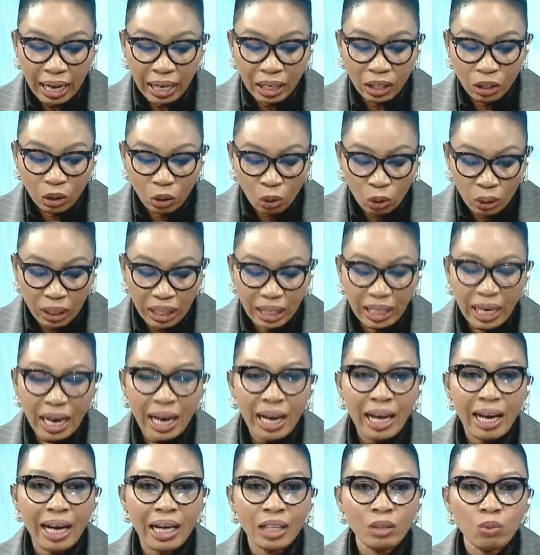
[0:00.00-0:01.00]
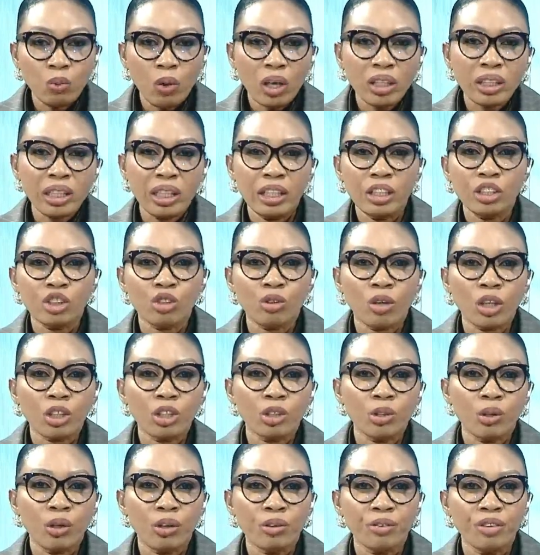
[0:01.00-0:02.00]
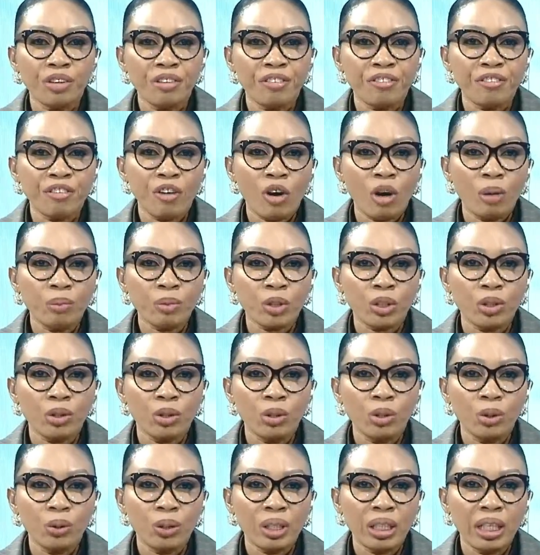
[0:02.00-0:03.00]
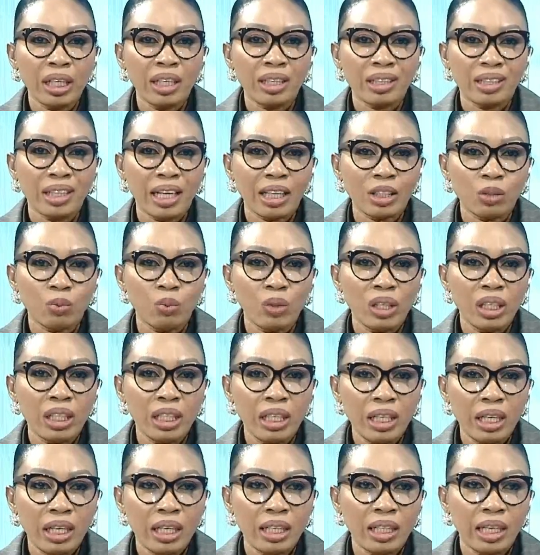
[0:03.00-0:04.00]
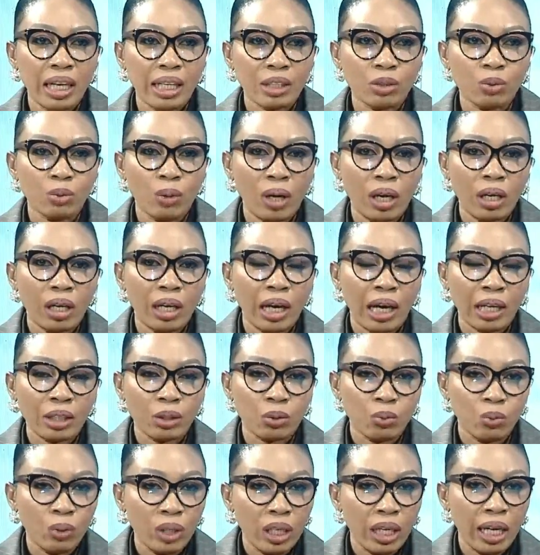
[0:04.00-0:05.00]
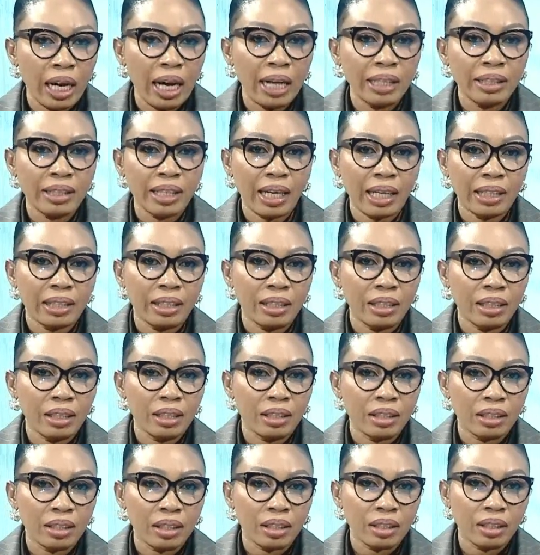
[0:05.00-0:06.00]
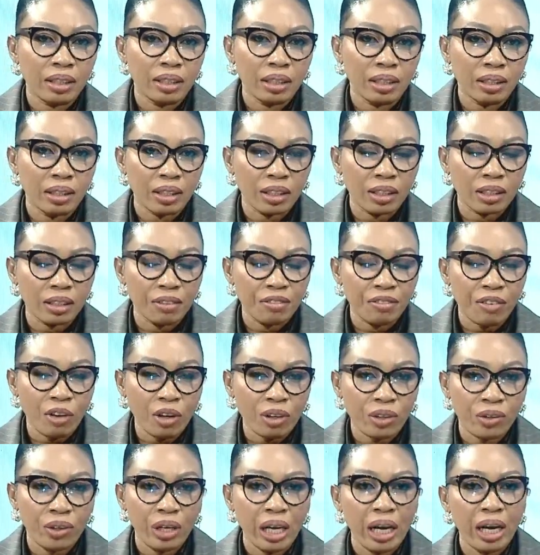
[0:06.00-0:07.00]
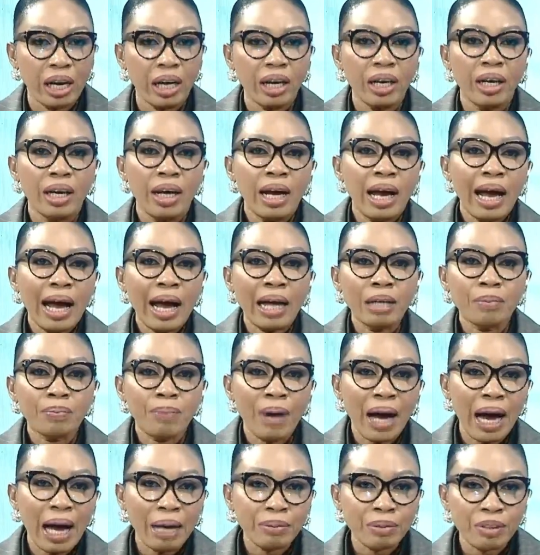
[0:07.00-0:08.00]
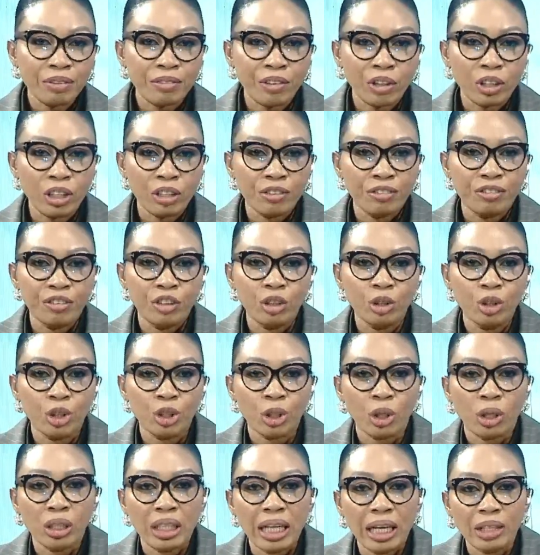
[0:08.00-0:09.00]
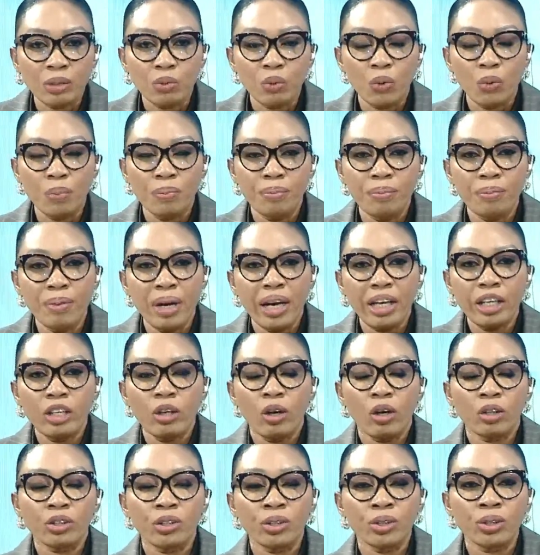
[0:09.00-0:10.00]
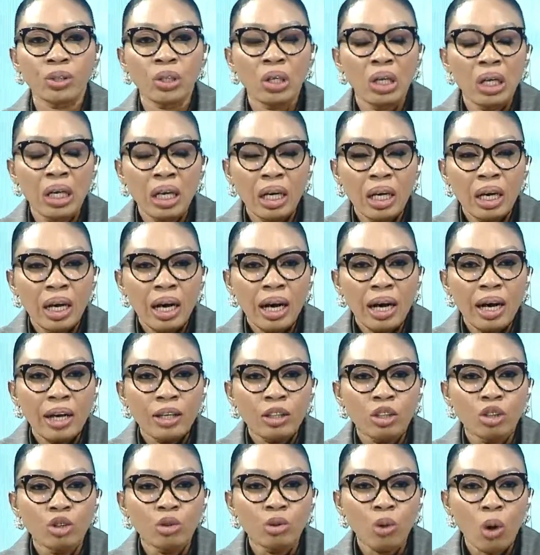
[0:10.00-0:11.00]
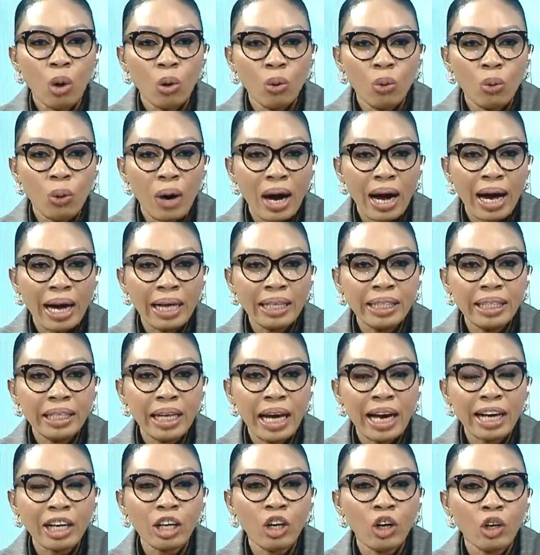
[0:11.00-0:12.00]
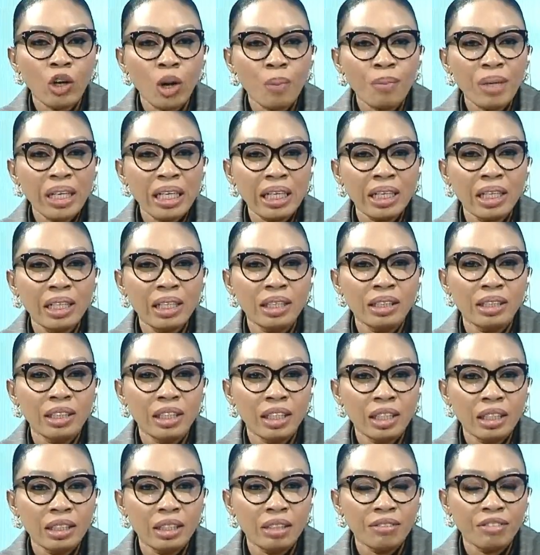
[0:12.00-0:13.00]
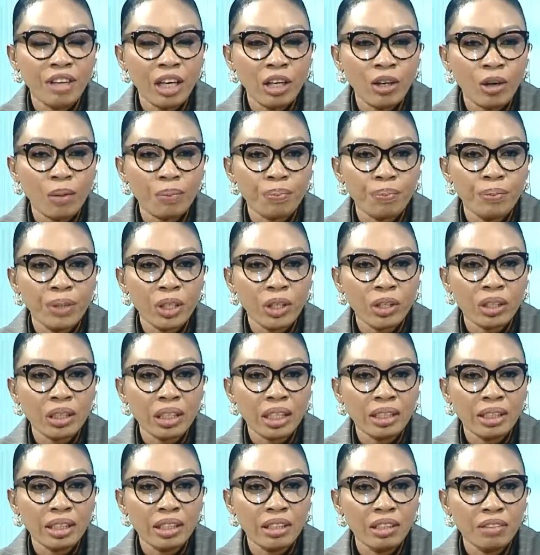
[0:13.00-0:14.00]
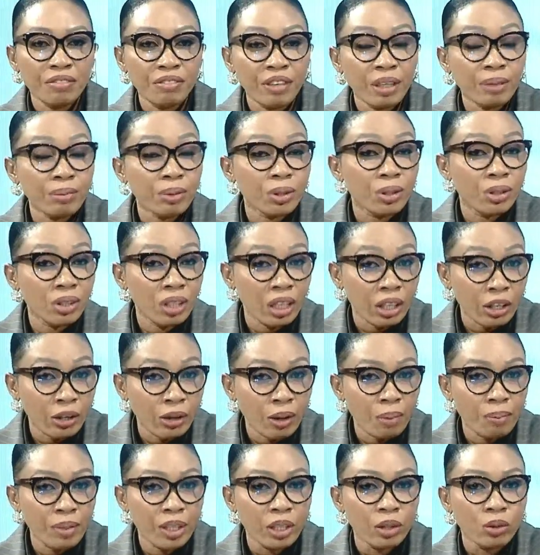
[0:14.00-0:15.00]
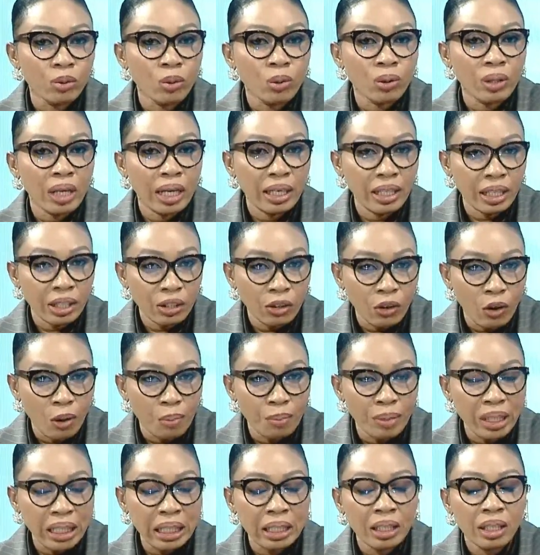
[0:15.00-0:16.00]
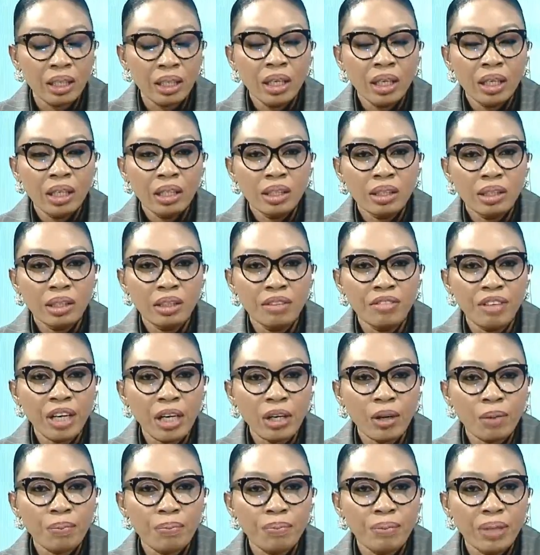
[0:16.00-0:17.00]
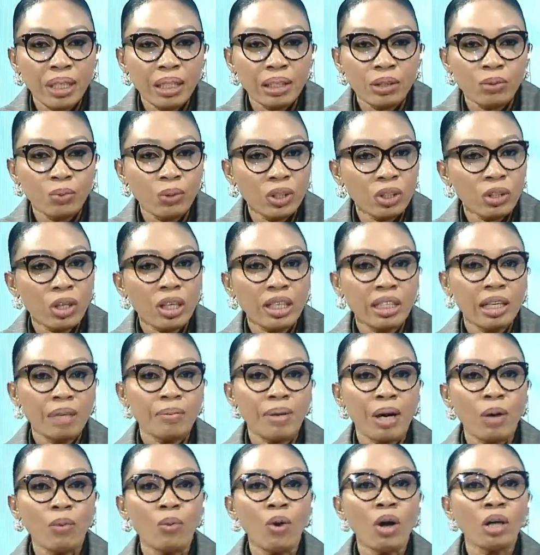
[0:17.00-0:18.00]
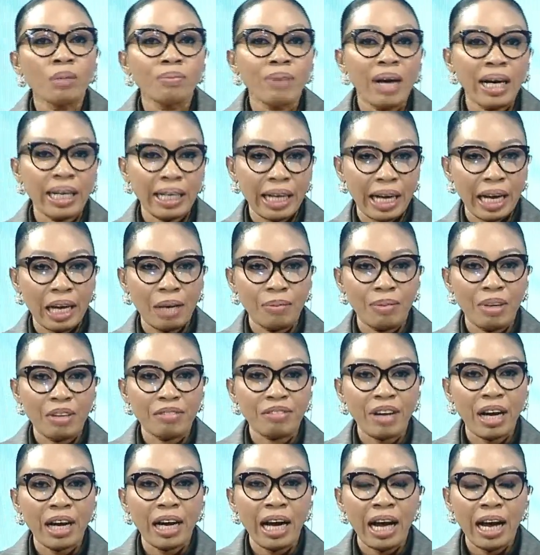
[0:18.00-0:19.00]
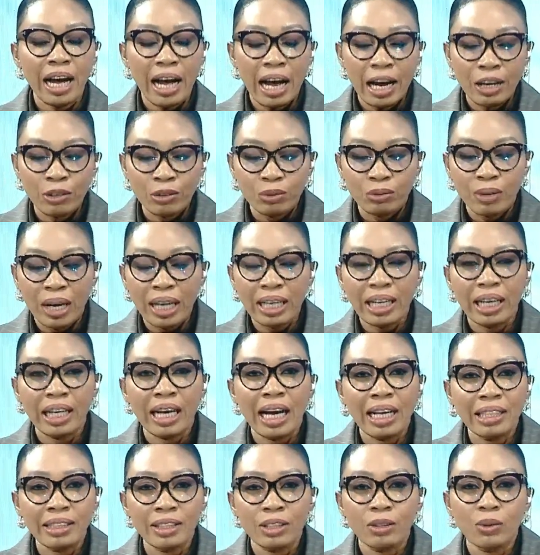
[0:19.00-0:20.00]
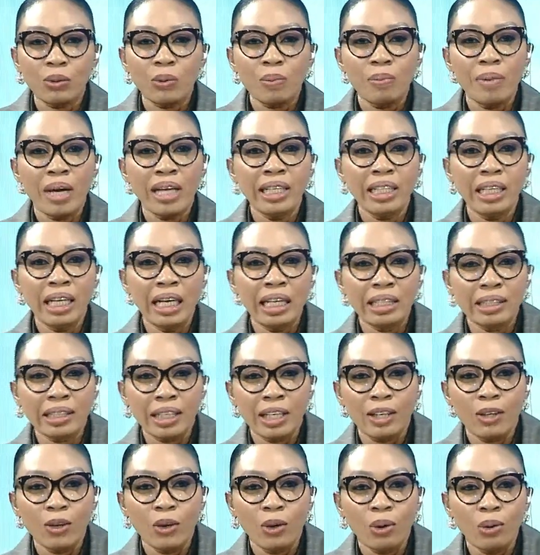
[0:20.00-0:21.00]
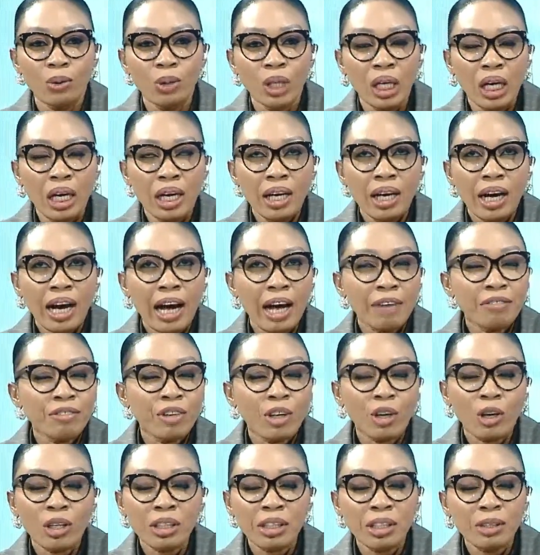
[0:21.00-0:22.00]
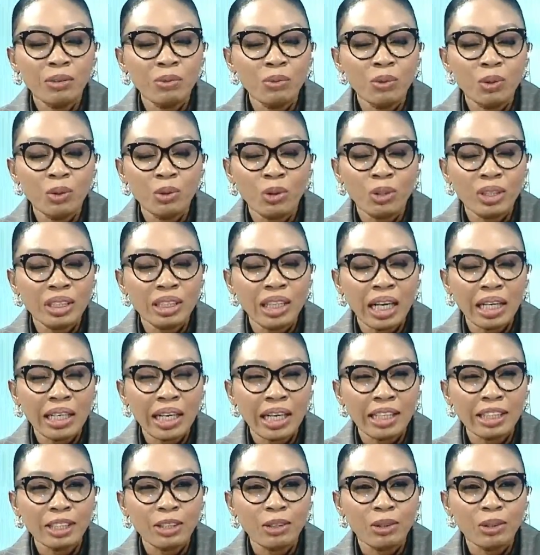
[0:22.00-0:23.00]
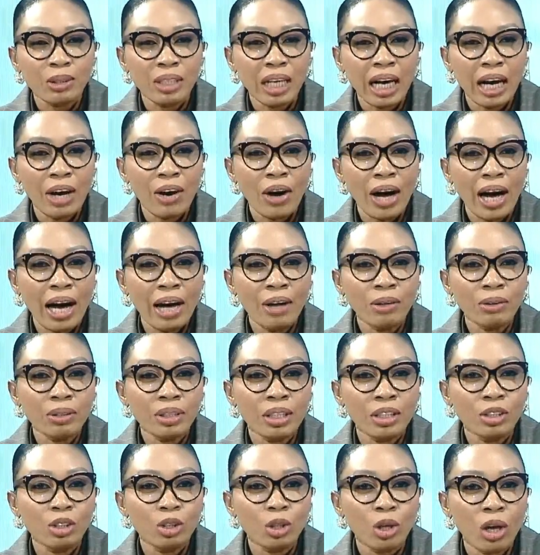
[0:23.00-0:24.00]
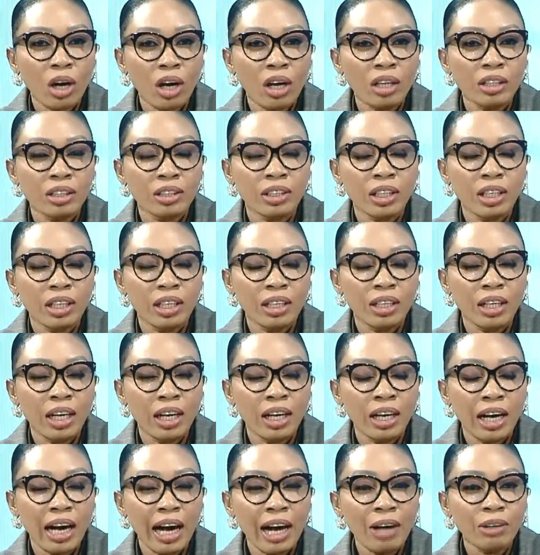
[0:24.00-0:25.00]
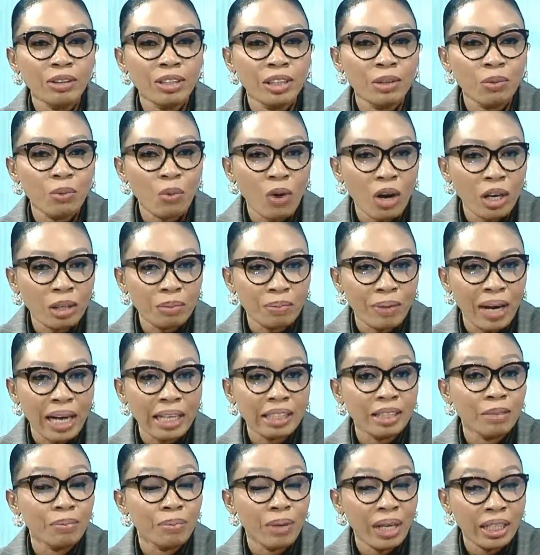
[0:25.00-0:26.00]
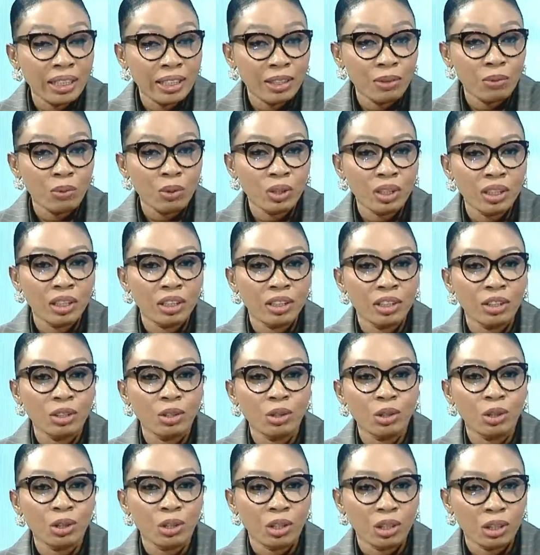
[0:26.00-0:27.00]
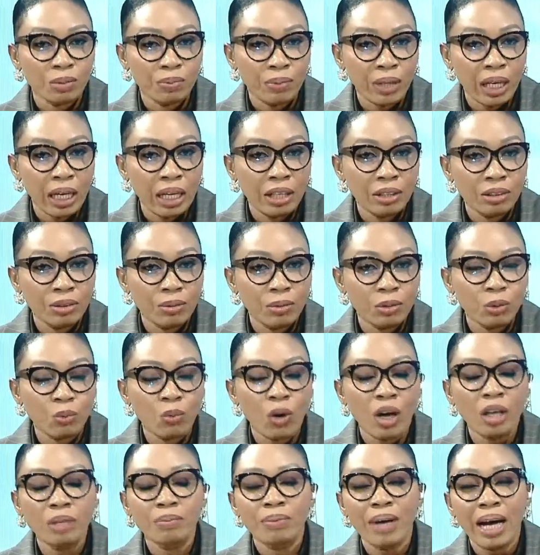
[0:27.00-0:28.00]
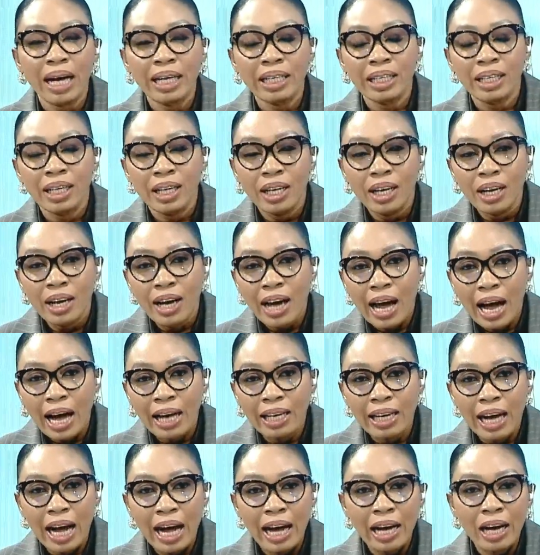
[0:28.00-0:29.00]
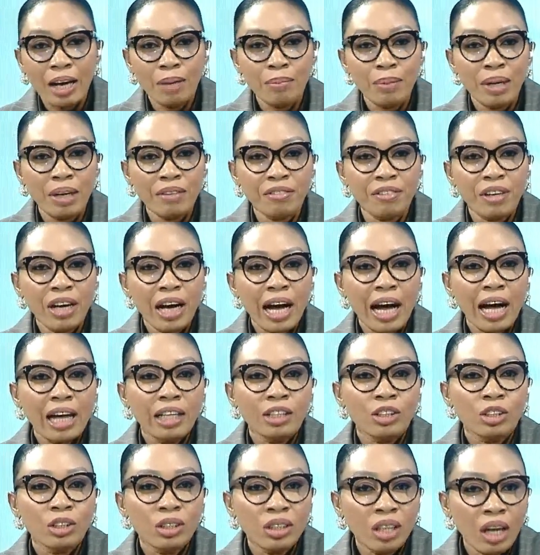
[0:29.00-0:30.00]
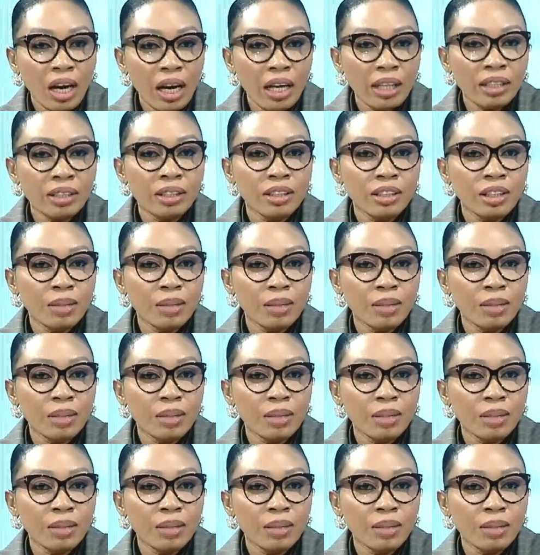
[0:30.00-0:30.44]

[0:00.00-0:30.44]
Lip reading: Looking ahead, what key structural reforms do you think that we need as we enter the 64th year, and perhaps for the future, that will make us grow and economically develop? Because there's a difference between economic growth and economic development. We're talking about World Bank, IMF. I read an article many years ago. I've forgotten who wrote that article now. How the World Bank, the Bretton Woods institutions, World Bank and IMF turned